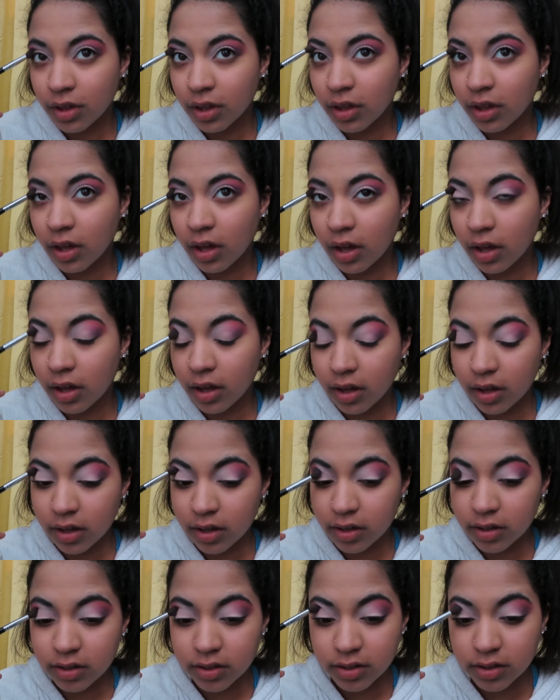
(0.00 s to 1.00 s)

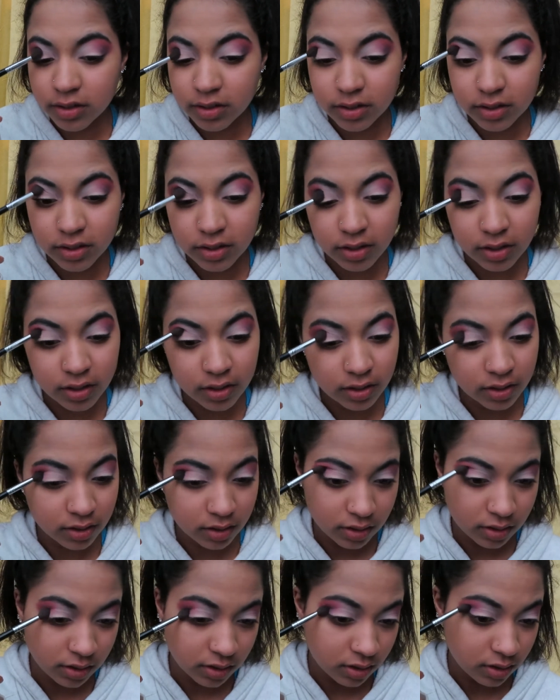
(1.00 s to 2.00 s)
Yes.
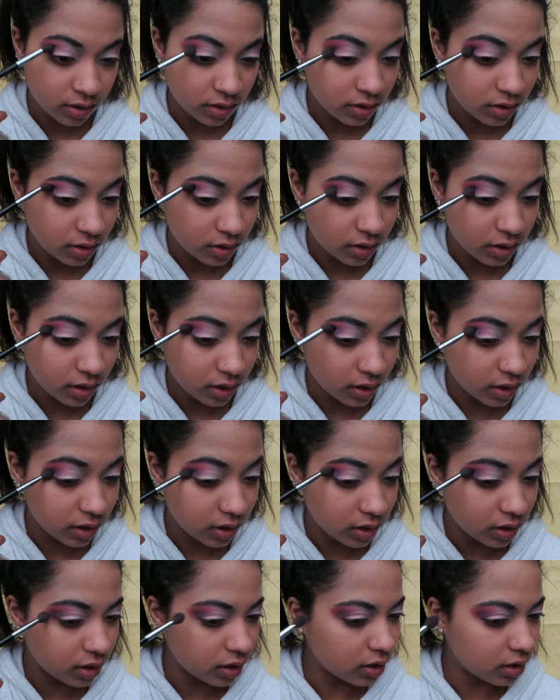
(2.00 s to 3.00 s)

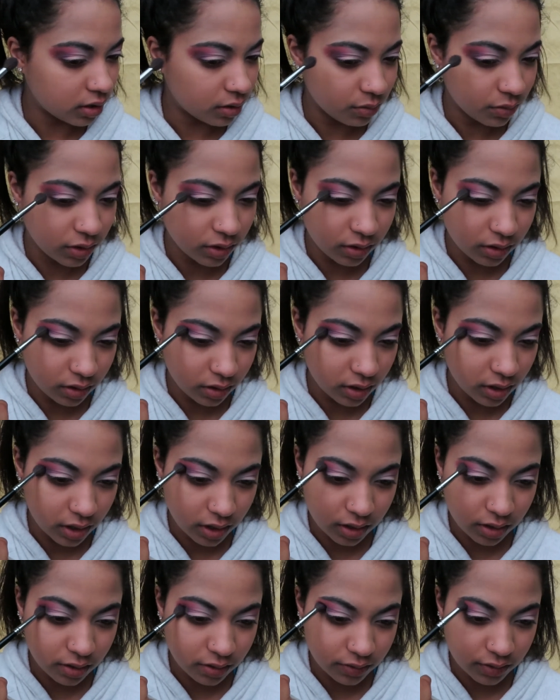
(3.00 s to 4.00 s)
I am
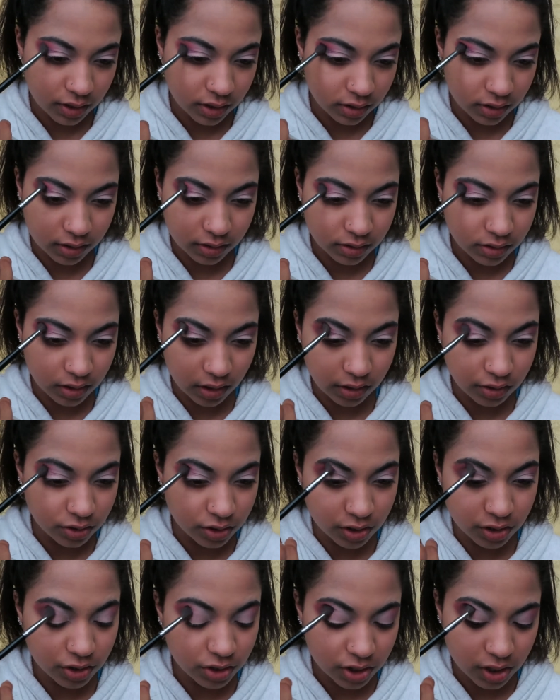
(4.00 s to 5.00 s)
loving this
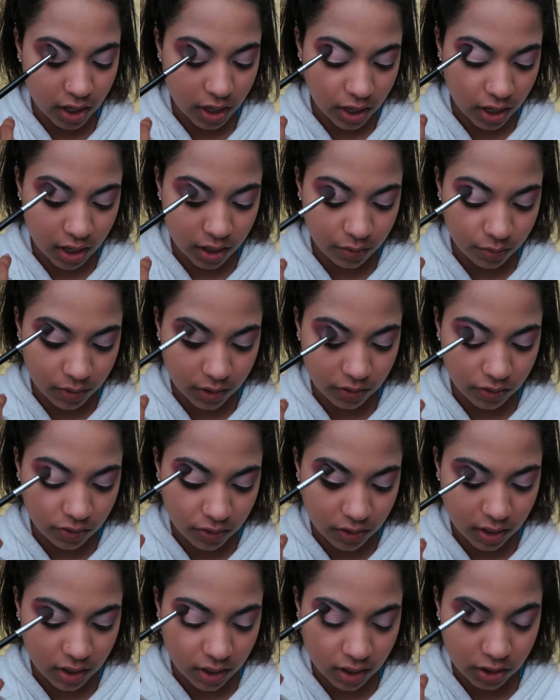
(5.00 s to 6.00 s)
Dungeon shade
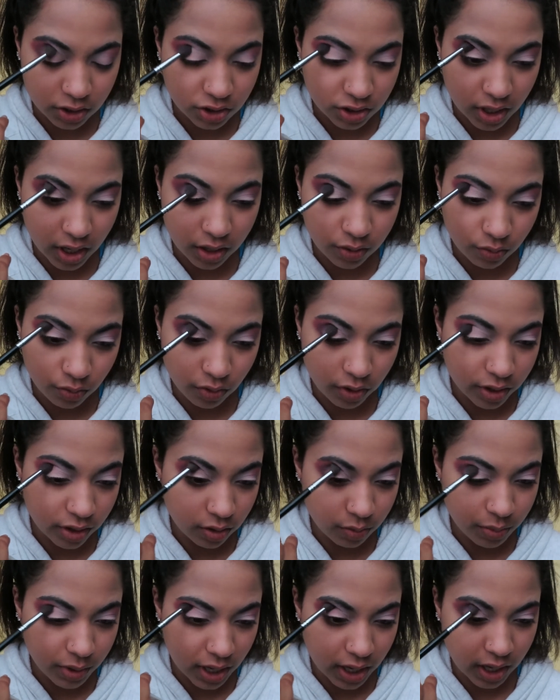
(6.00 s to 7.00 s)
with the shade
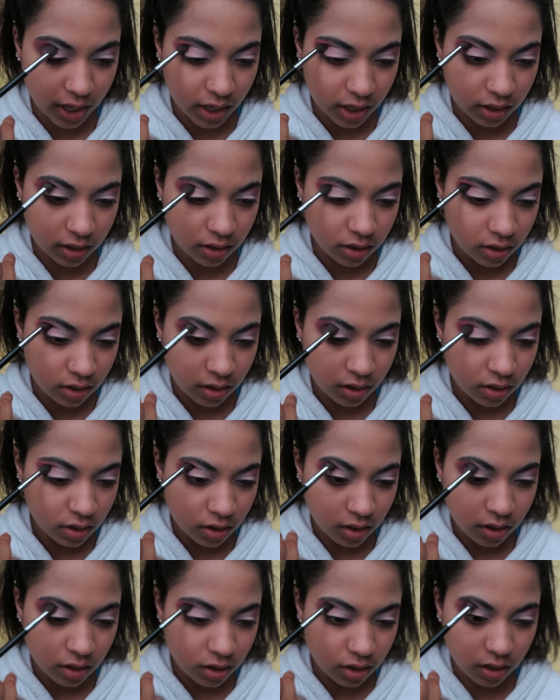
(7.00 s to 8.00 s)
Royal Pain.
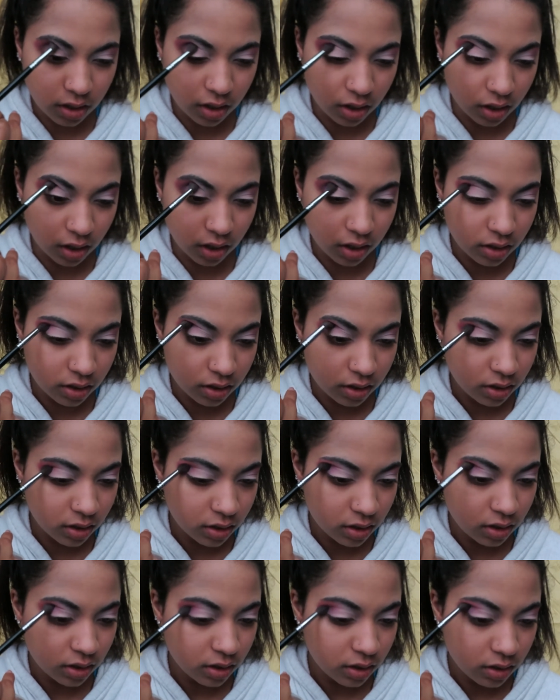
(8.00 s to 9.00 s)
Ugh.
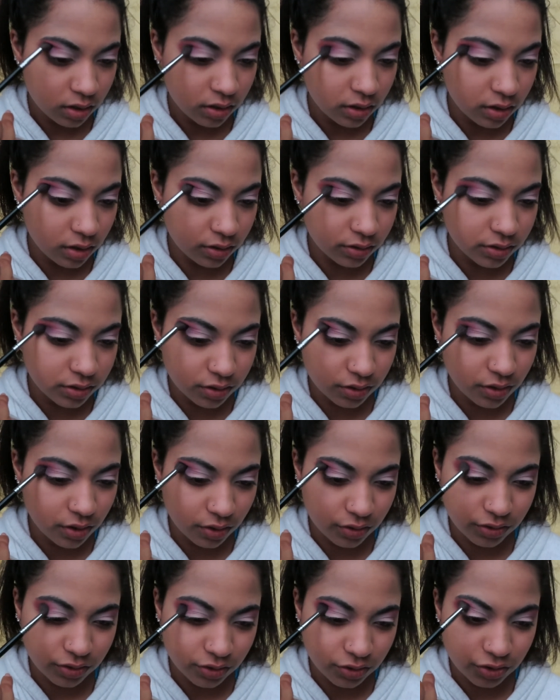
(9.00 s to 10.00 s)
Those two
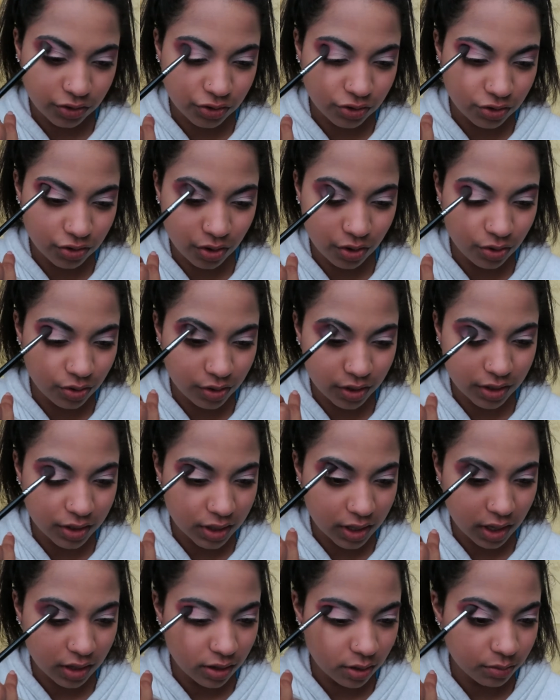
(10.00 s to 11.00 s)
go so good
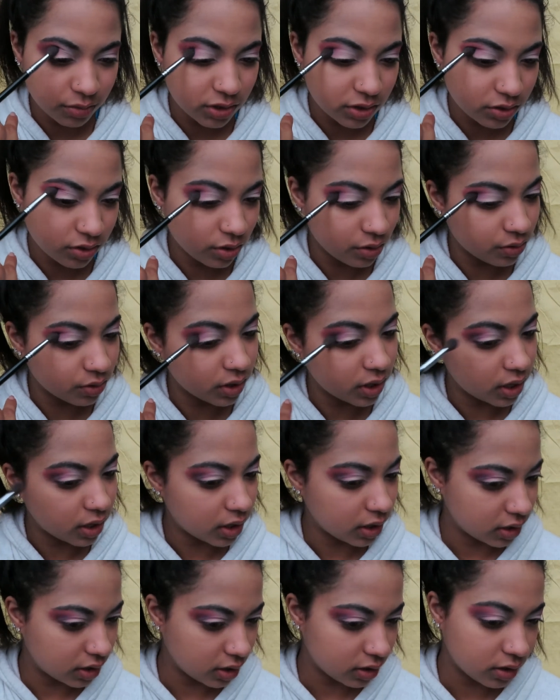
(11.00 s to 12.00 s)
together. I'm so glad
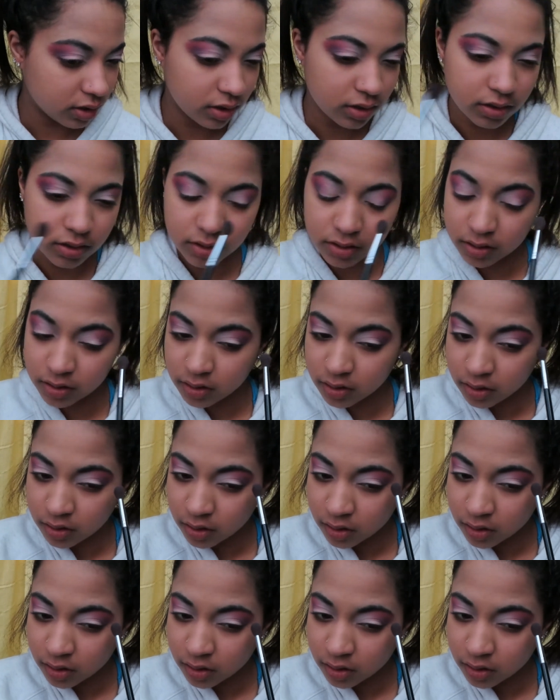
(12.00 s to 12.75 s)
I did this.